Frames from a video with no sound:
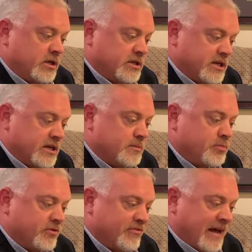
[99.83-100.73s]
did
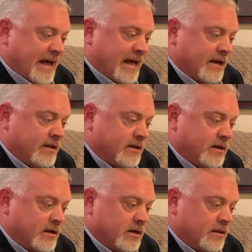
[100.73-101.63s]
provide
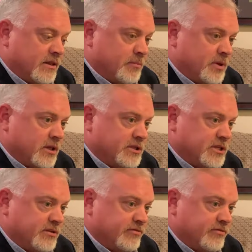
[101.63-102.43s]
the ability